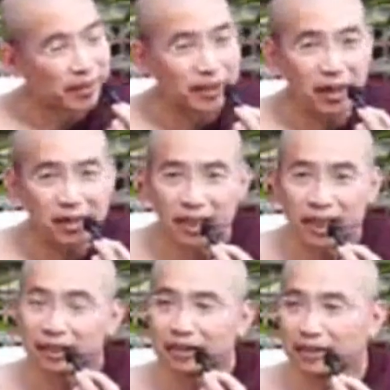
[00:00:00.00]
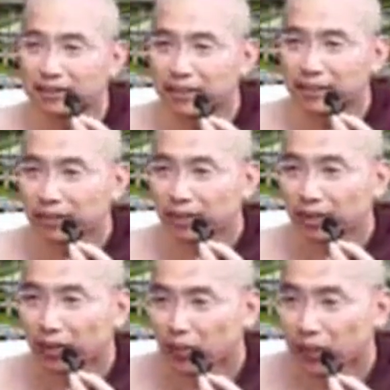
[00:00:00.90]
But in our case,
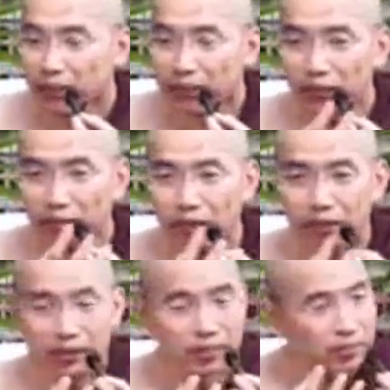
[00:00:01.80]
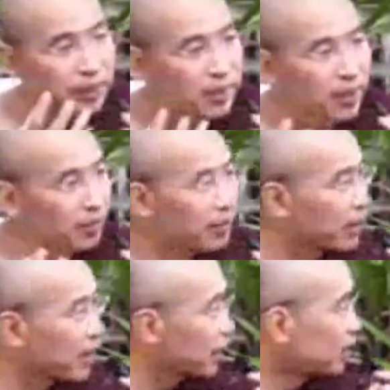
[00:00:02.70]
what we call
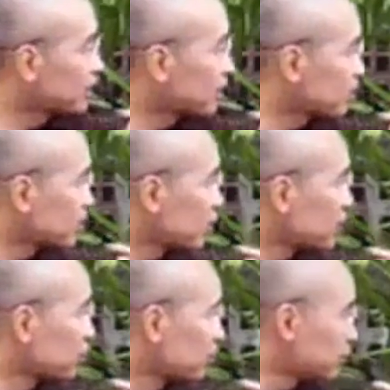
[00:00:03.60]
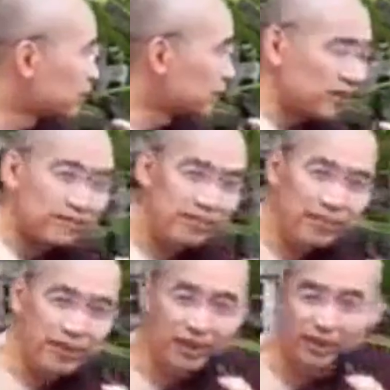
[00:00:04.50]
paya, somebody called Buddha,
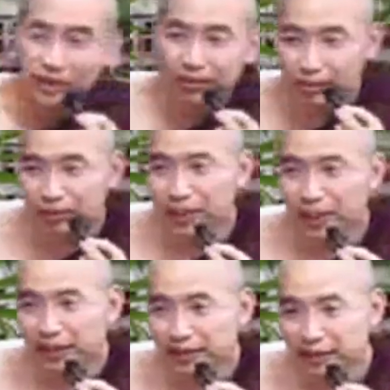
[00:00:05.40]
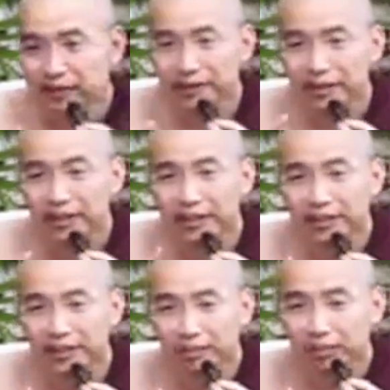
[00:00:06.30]
is a Buddha. That's
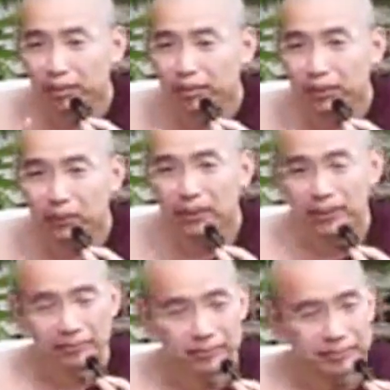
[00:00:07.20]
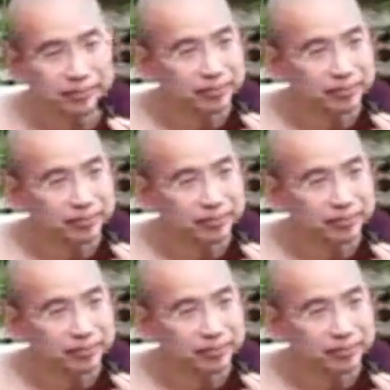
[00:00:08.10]
the proper word.